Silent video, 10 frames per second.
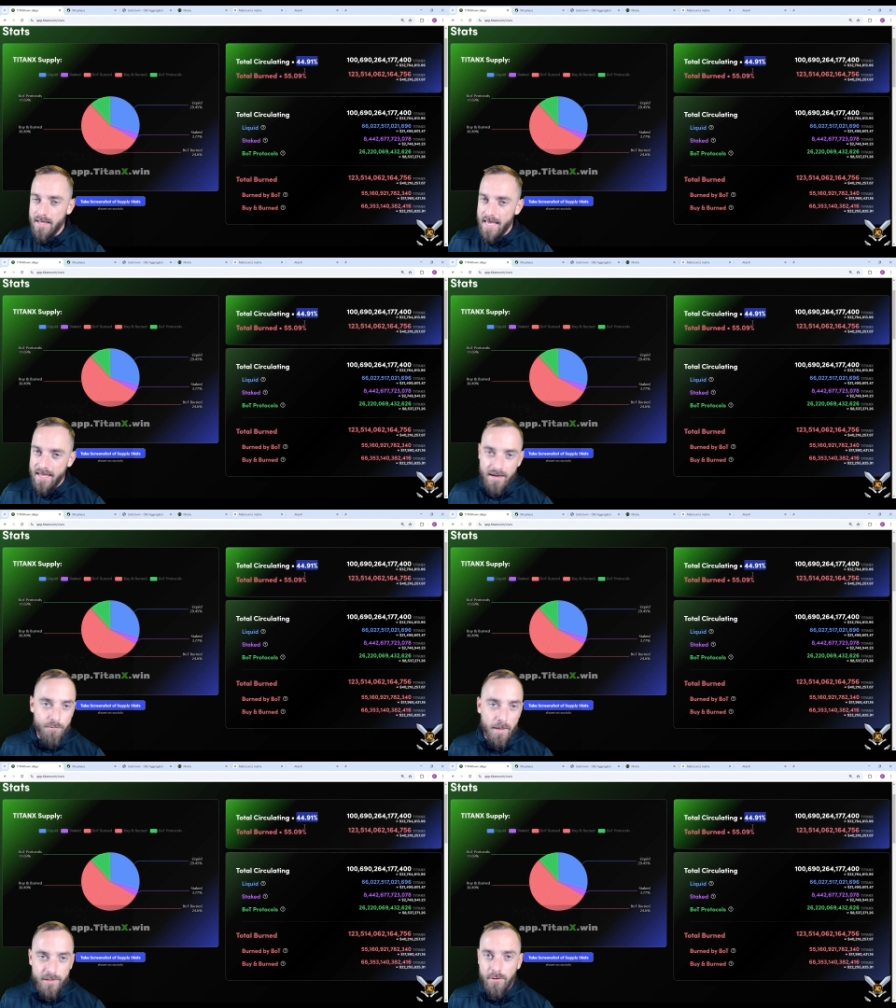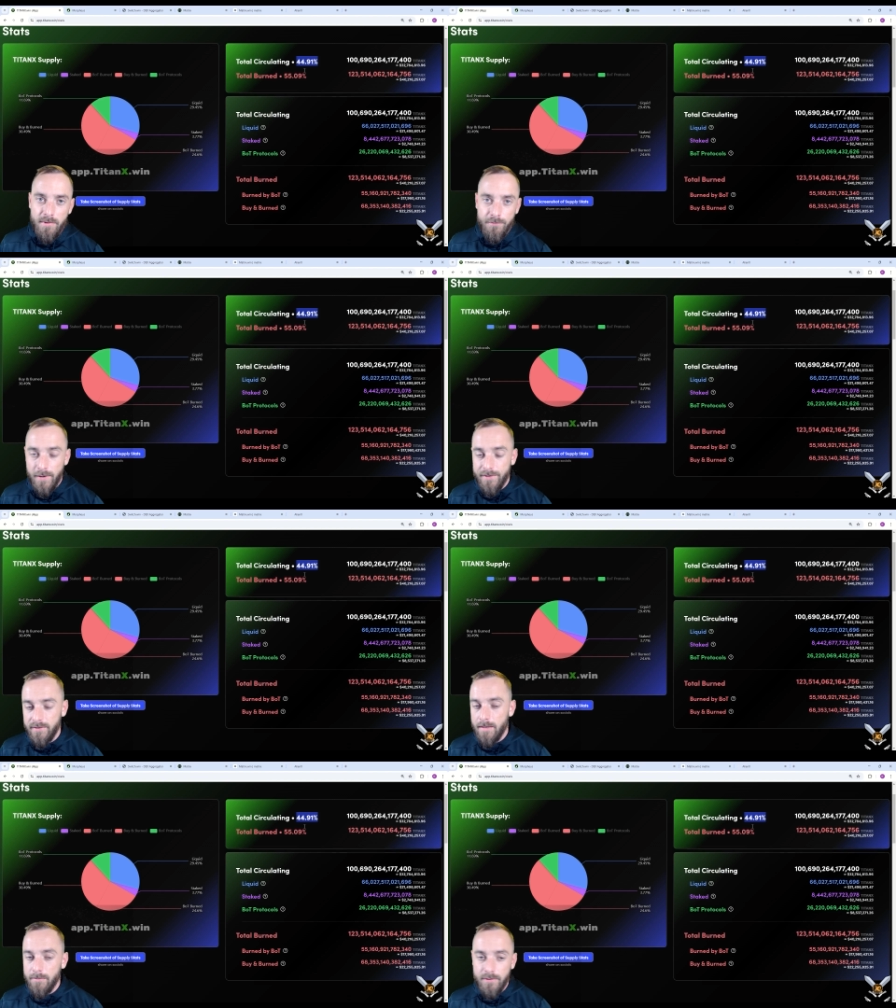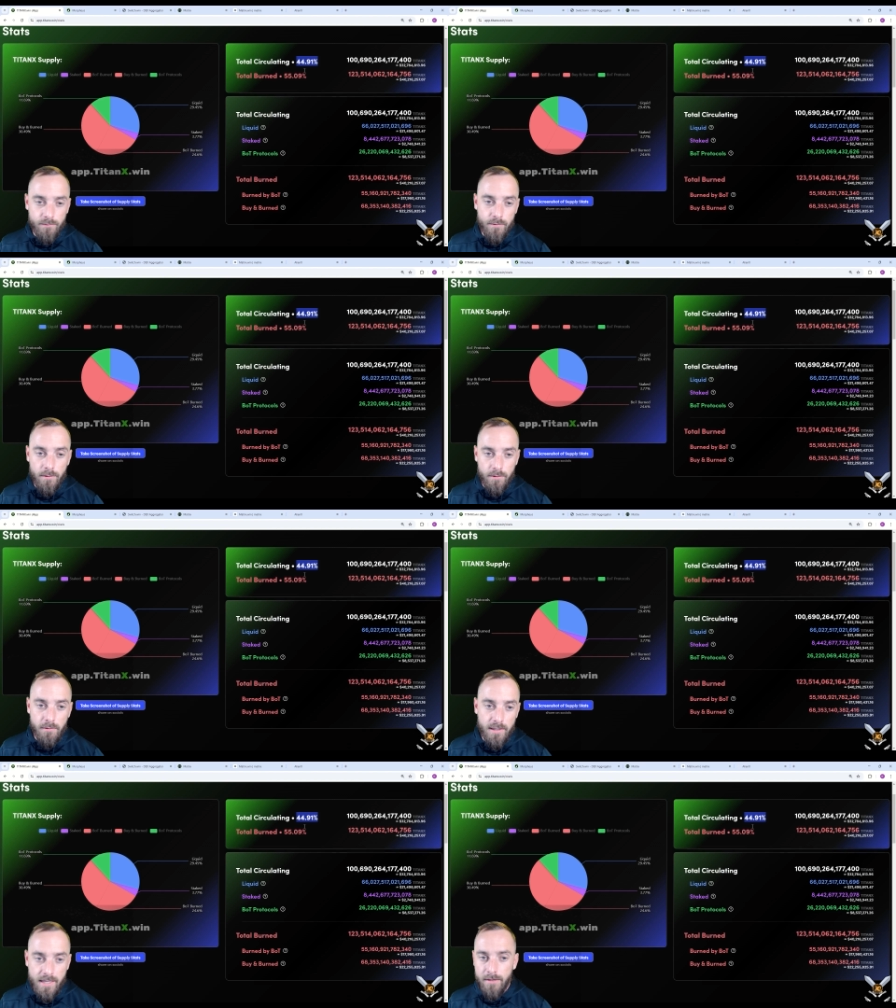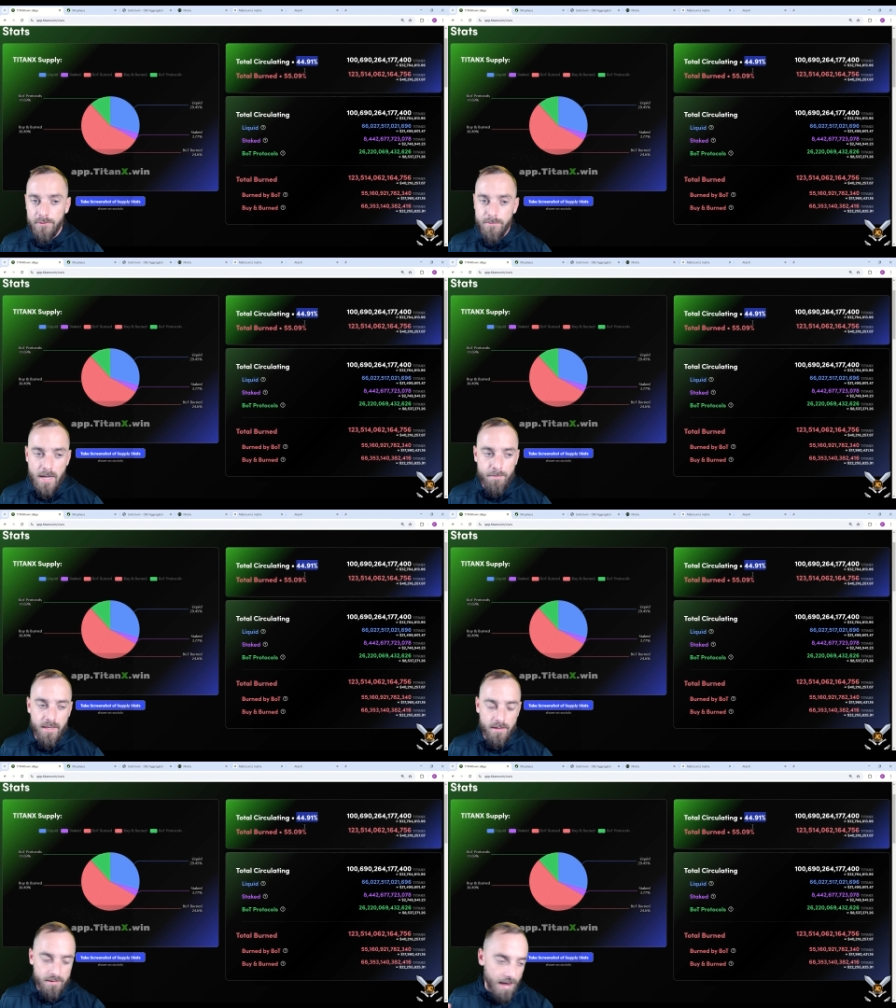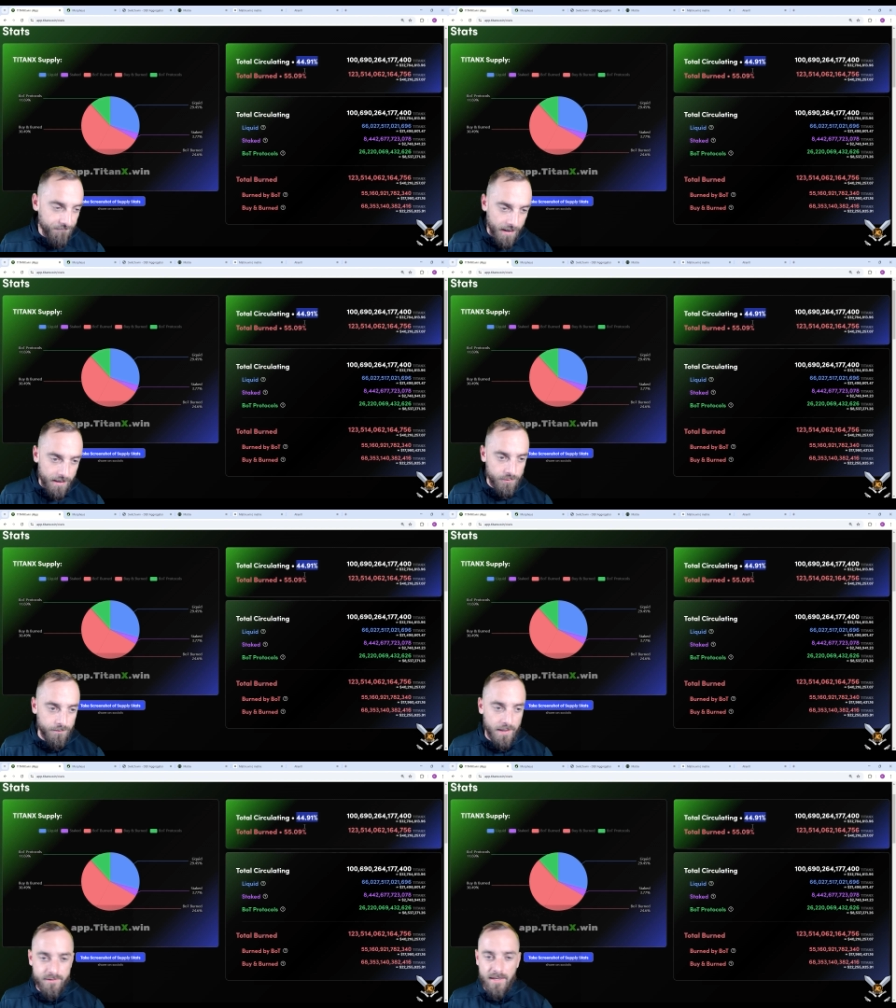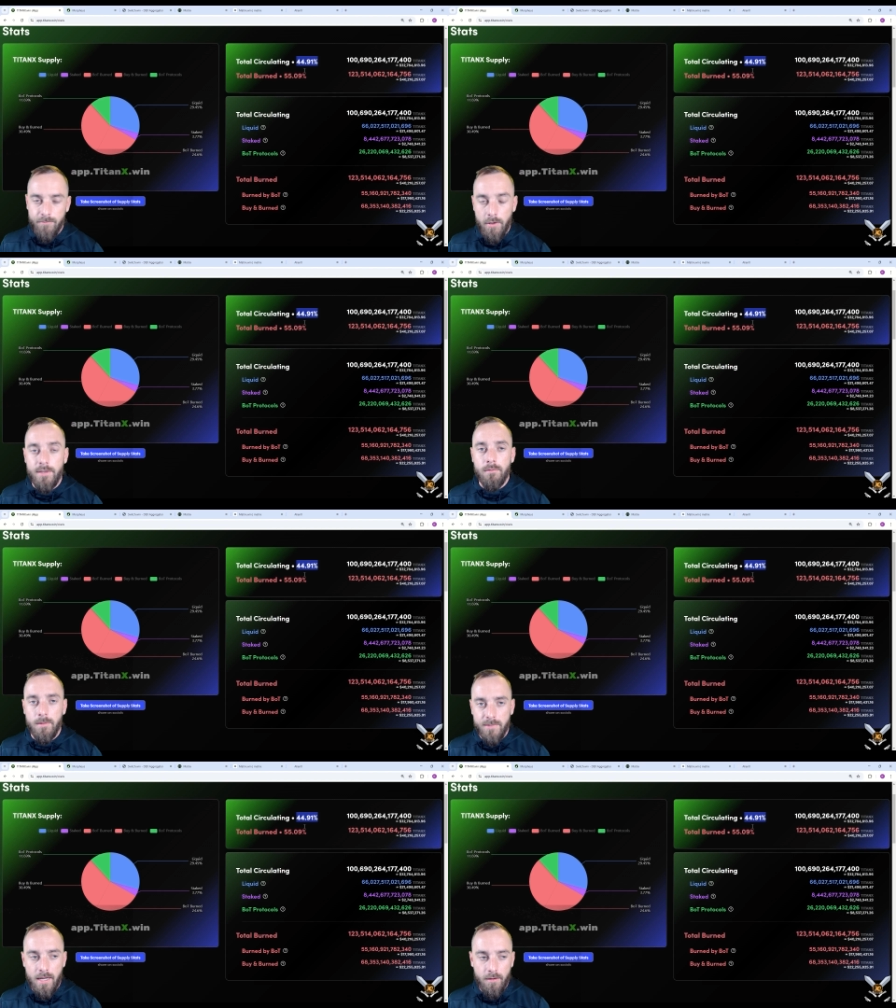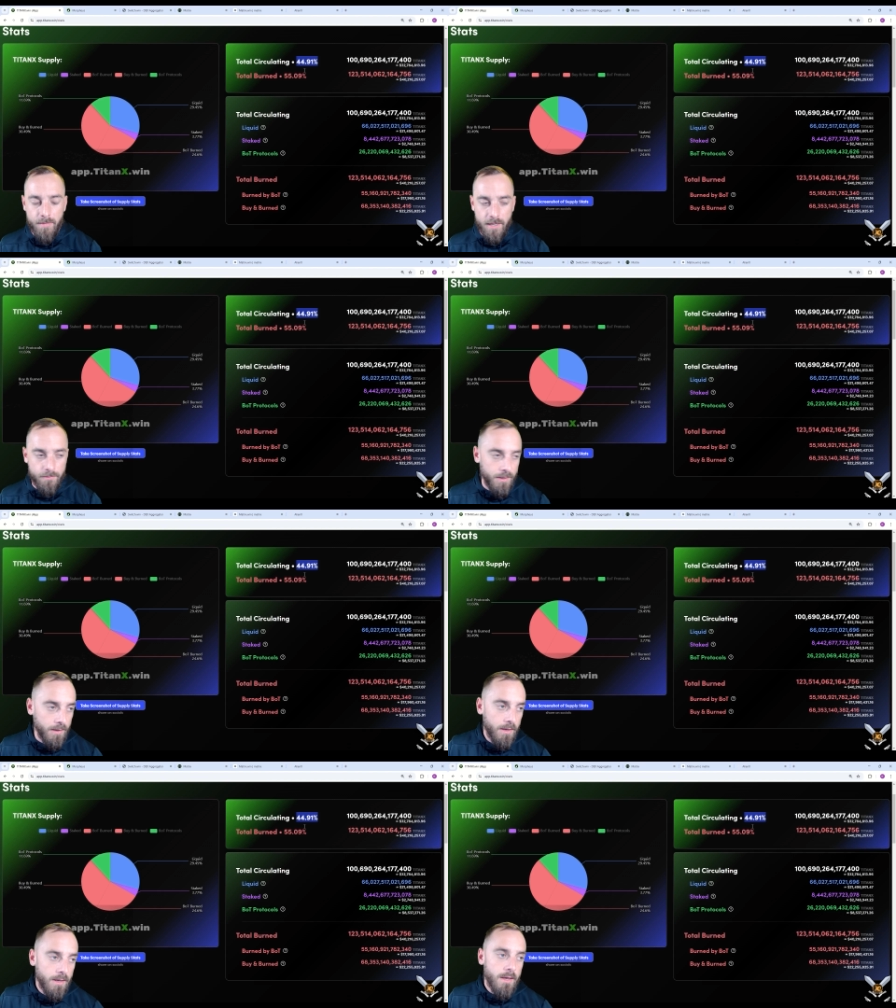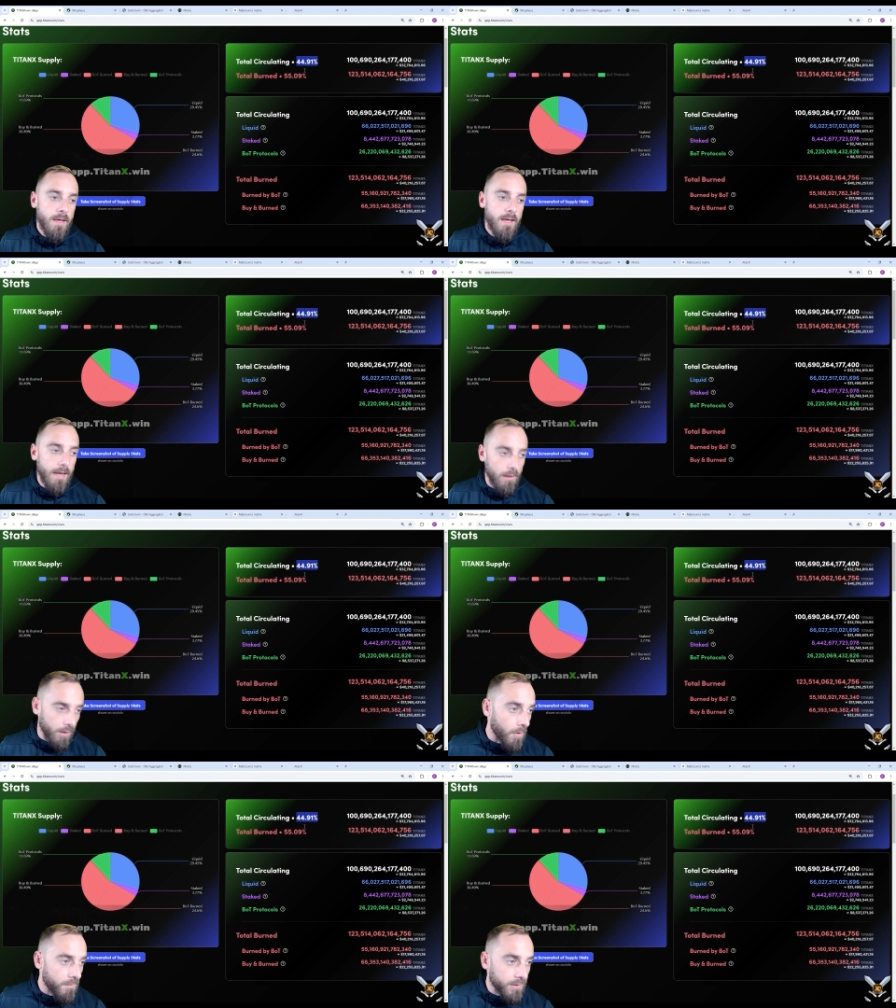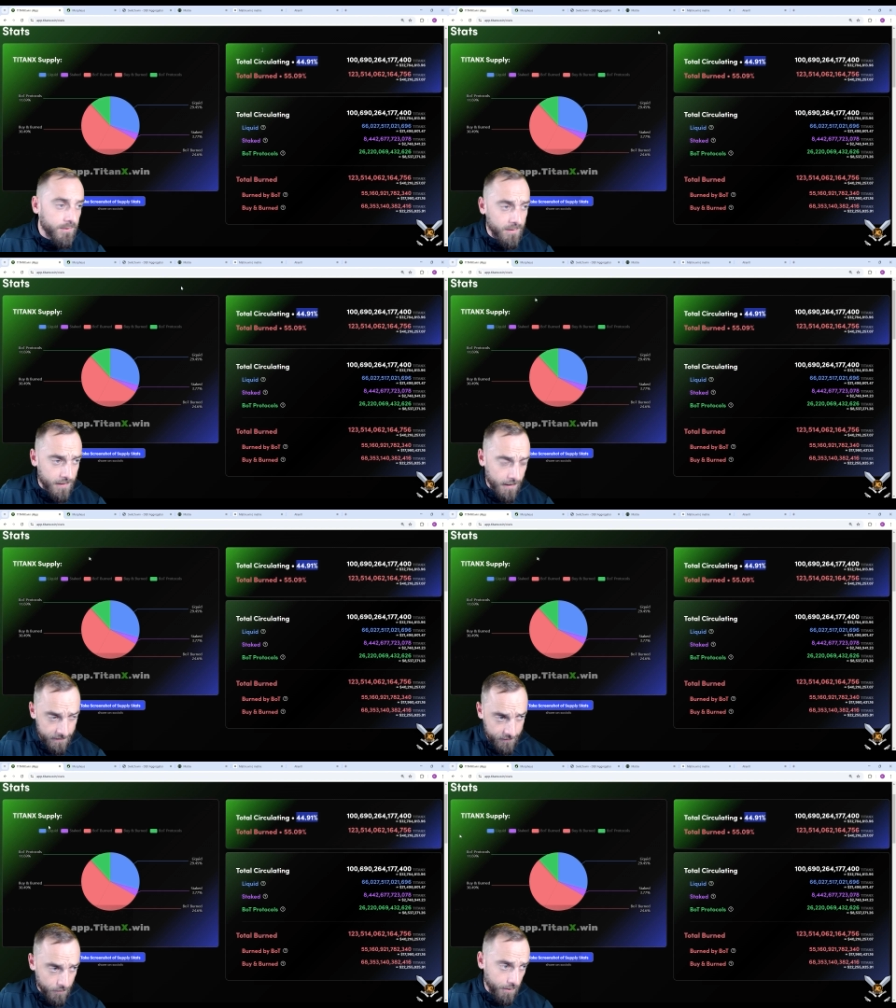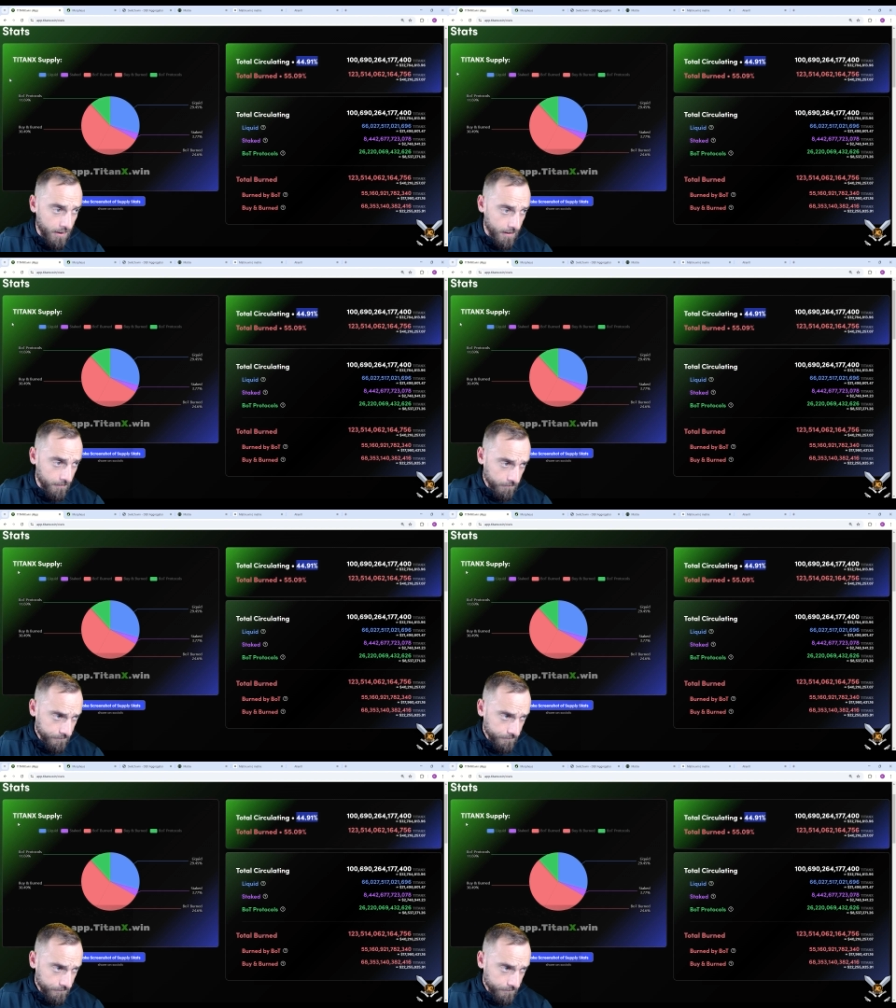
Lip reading: and everybody's going to be friends again because of all the green candles, in my opinion. Not financial advice. I have no idea what I'm talking about. Now, come over here to the TitanX supply.